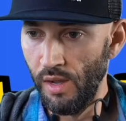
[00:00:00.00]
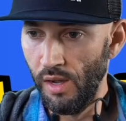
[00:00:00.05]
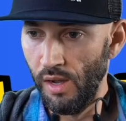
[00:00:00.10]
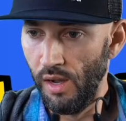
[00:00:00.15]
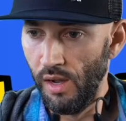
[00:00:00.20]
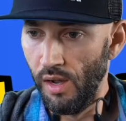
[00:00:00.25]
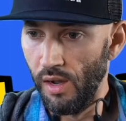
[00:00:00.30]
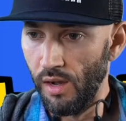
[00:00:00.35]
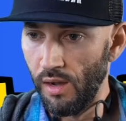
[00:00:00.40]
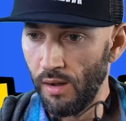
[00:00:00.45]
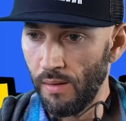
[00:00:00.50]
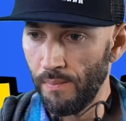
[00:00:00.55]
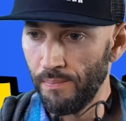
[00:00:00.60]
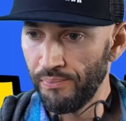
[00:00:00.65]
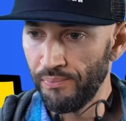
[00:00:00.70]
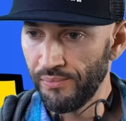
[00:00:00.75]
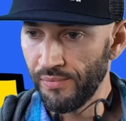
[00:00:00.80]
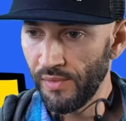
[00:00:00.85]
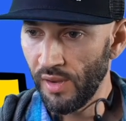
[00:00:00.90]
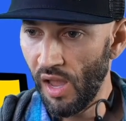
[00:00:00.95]

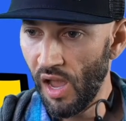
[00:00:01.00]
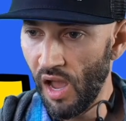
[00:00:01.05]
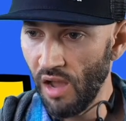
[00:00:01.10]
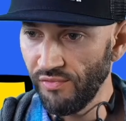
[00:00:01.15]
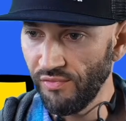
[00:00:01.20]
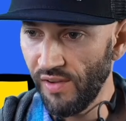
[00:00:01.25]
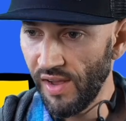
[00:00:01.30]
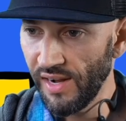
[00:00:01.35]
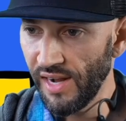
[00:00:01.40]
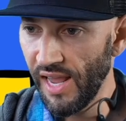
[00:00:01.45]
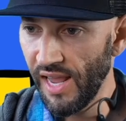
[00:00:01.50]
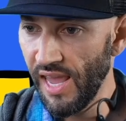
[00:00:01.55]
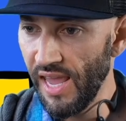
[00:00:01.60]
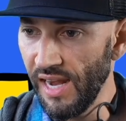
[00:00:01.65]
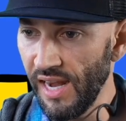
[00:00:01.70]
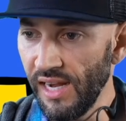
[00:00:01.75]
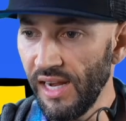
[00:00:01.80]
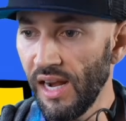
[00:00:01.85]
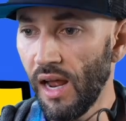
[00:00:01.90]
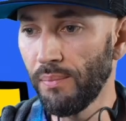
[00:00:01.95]
I'll find a
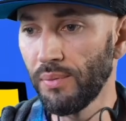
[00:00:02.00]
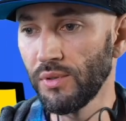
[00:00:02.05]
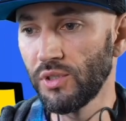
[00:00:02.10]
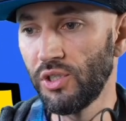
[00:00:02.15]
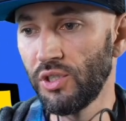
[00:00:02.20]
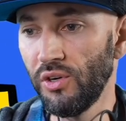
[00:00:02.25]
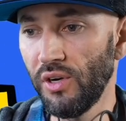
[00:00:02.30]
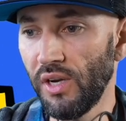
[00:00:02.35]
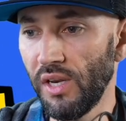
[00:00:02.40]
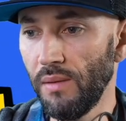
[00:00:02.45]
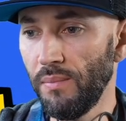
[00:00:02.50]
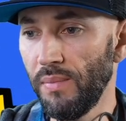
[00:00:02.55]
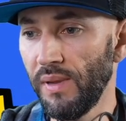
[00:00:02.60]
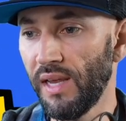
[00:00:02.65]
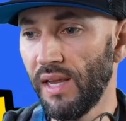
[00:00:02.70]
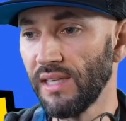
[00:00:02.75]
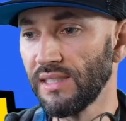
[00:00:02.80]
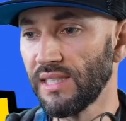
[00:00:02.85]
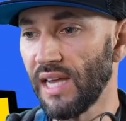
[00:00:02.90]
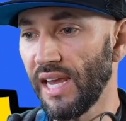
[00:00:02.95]
hitting opportunity
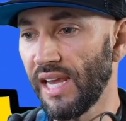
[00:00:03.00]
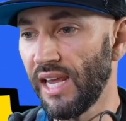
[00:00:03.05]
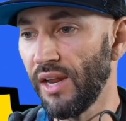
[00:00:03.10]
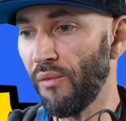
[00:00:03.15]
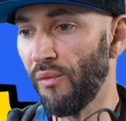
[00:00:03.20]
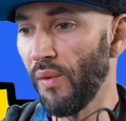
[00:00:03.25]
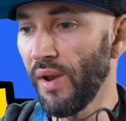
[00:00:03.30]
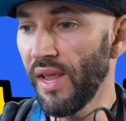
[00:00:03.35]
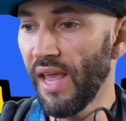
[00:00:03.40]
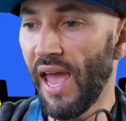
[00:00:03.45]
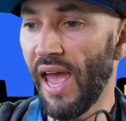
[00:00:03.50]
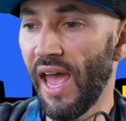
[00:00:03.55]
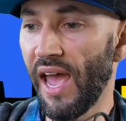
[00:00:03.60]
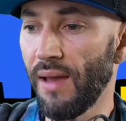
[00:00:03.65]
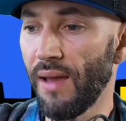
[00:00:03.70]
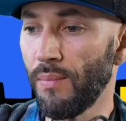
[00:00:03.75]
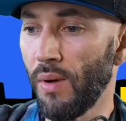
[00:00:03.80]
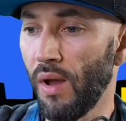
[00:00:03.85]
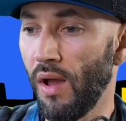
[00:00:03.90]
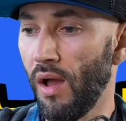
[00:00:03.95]
because I can
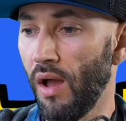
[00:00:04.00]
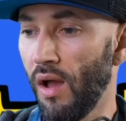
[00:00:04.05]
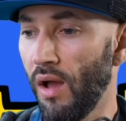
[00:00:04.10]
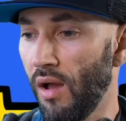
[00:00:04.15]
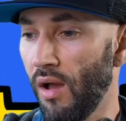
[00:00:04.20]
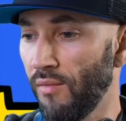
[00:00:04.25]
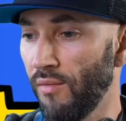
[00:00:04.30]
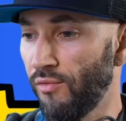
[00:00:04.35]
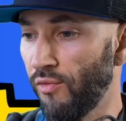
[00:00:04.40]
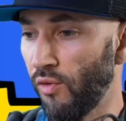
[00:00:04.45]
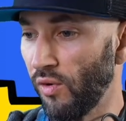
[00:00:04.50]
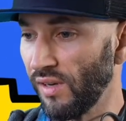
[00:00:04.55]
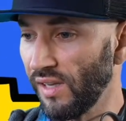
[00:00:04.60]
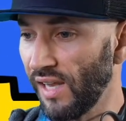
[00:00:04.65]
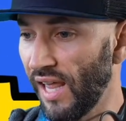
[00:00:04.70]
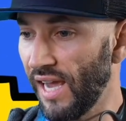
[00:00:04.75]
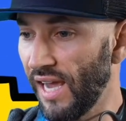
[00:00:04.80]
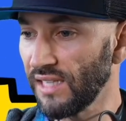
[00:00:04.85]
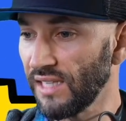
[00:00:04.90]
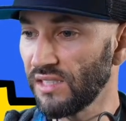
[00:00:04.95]
rehab for
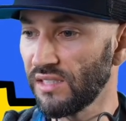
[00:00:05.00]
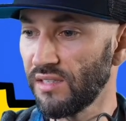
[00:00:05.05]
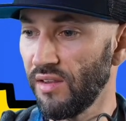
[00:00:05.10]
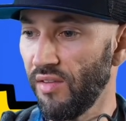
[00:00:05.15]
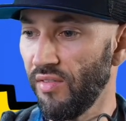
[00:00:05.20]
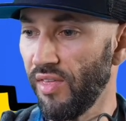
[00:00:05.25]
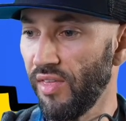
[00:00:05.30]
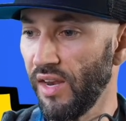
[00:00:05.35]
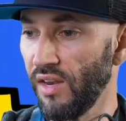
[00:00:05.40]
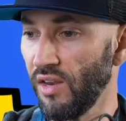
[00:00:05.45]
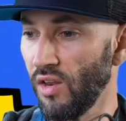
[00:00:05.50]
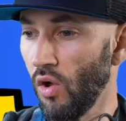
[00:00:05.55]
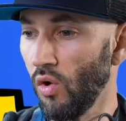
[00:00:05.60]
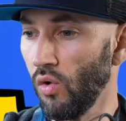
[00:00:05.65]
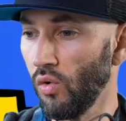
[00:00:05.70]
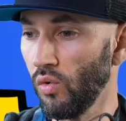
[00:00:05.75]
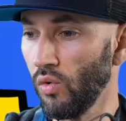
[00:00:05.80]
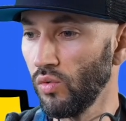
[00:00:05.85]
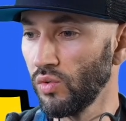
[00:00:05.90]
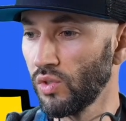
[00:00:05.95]
less than
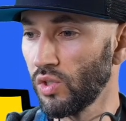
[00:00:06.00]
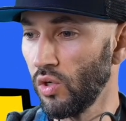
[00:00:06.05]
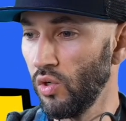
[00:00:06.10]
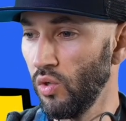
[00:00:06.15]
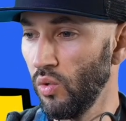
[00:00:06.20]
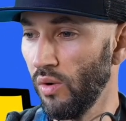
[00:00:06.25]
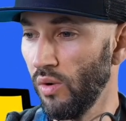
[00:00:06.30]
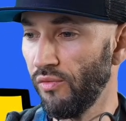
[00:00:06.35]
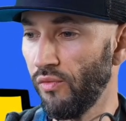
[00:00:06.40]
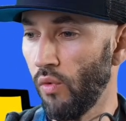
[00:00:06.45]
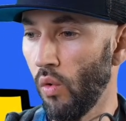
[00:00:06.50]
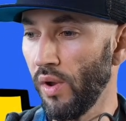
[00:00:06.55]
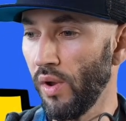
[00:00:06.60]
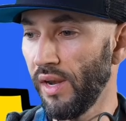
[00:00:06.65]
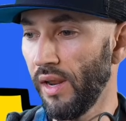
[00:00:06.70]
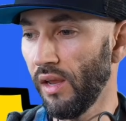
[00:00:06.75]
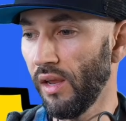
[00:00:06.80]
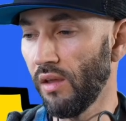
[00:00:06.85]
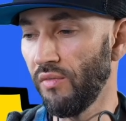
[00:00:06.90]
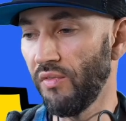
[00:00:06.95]
those who avoid
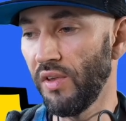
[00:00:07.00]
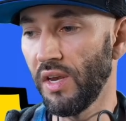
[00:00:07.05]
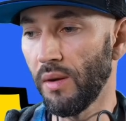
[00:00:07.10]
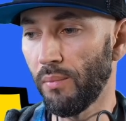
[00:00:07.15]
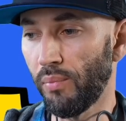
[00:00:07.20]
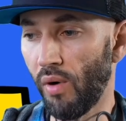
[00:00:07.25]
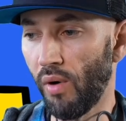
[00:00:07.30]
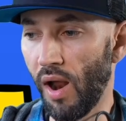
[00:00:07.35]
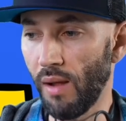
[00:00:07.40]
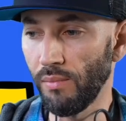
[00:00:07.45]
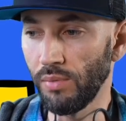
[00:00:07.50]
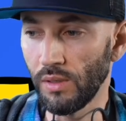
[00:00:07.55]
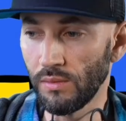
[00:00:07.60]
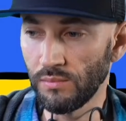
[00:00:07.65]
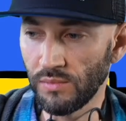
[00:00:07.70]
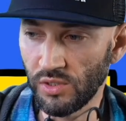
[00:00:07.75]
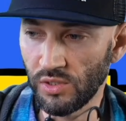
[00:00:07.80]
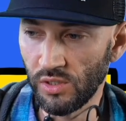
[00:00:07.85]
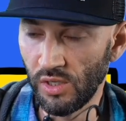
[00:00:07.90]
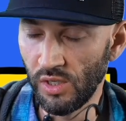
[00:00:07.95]
inconvenient
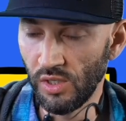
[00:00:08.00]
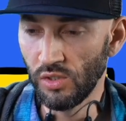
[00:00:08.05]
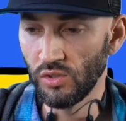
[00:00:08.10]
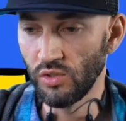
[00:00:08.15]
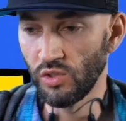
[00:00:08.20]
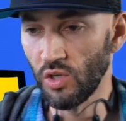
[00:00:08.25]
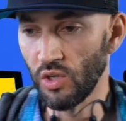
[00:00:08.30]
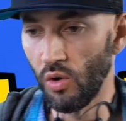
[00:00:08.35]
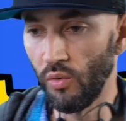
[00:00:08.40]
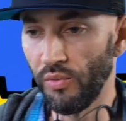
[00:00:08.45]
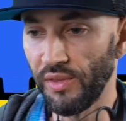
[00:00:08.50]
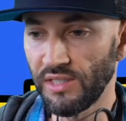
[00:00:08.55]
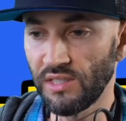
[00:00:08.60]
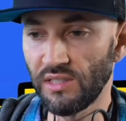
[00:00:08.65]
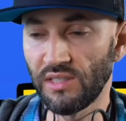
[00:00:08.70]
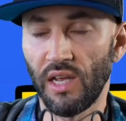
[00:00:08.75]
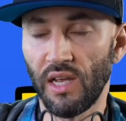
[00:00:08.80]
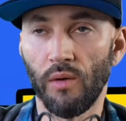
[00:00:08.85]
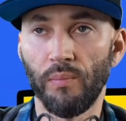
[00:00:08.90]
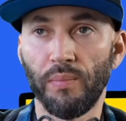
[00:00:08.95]
problems. So this is
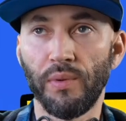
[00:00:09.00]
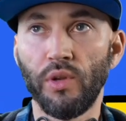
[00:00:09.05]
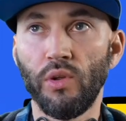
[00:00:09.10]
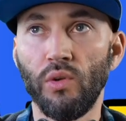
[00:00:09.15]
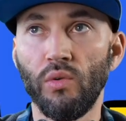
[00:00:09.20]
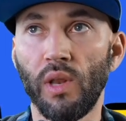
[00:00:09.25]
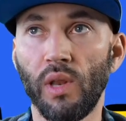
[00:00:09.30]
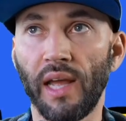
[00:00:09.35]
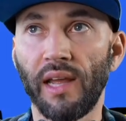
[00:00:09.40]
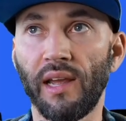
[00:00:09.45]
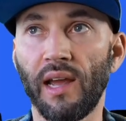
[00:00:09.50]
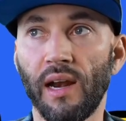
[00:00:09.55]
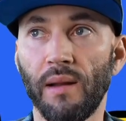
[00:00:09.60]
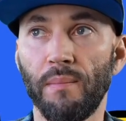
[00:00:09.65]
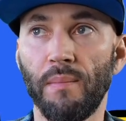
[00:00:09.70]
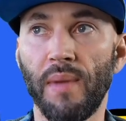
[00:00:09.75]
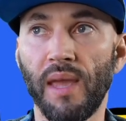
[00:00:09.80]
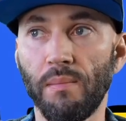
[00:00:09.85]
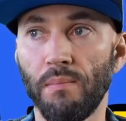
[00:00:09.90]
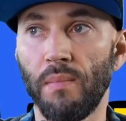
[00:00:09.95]
helping you like kind of
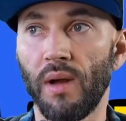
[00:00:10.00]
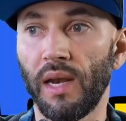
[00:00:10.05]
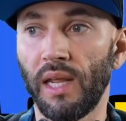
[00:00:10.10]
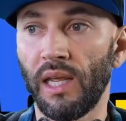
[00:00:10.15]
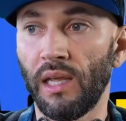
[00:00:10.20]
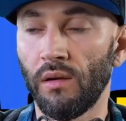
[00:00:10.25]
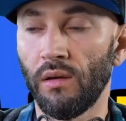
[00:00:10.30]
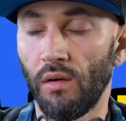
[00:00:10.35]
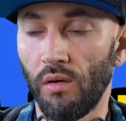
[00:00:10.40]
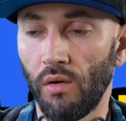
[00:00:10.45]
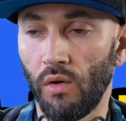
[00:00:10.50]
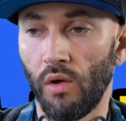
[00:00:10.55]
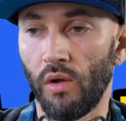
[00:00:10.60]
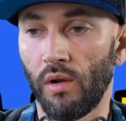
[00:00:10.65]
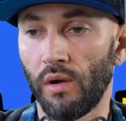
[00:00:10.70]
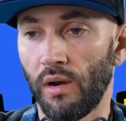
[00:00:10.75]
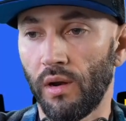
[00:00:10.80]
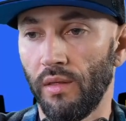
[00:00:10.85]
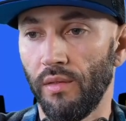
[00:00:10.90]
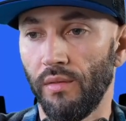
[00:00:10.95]
make money
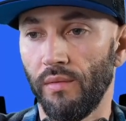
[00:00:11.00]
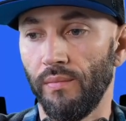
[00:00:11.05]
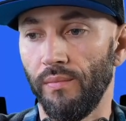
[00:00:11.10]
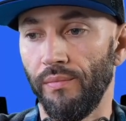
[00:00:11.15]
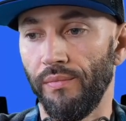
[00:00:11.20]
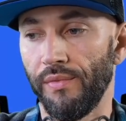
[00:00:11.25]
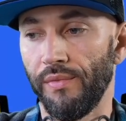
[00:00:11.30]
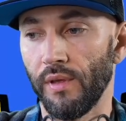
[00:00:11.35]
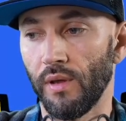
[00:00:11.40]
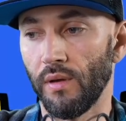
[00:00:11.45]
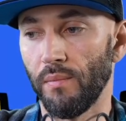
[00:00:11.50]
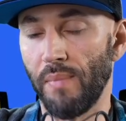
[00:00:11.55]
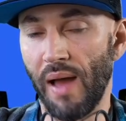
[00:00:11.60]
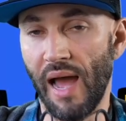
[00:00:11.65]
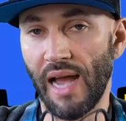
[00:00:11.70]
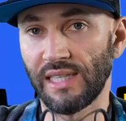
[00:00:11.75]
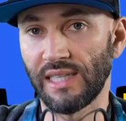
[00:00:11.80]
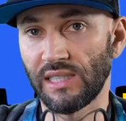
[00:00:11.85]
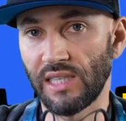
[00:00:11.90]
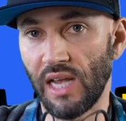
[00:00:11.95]
on the
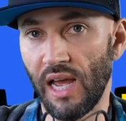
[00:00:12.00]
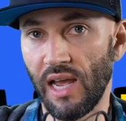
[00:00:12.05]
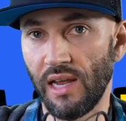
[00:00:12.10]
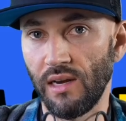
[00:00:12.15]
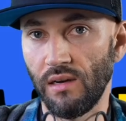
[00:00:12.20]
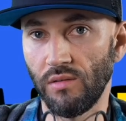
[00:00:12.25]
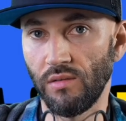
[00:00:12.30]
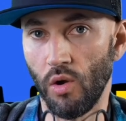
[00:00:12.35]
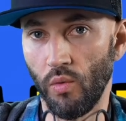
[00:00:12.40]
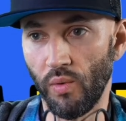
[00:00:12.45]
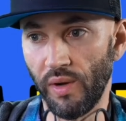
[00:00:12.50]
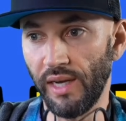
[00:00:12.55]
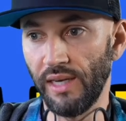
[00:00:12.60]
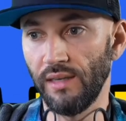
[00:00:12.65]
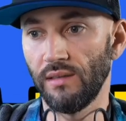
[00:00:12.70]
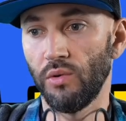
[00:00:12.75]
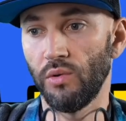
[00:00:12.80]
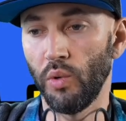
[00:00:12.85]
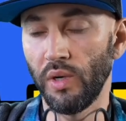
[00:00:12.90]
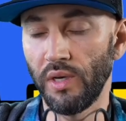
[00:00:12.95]
buy side going
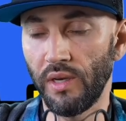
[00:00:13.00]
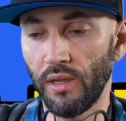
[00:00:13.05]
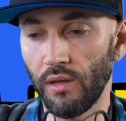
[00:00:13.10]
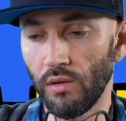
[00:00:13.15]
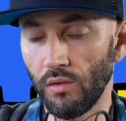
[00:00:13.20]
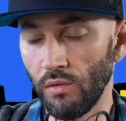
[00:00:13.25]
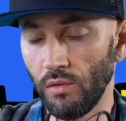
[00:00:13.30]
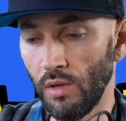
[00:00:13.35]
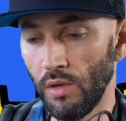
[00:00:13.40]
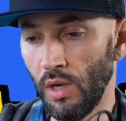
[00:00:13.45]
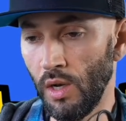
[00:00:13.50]
into a deal.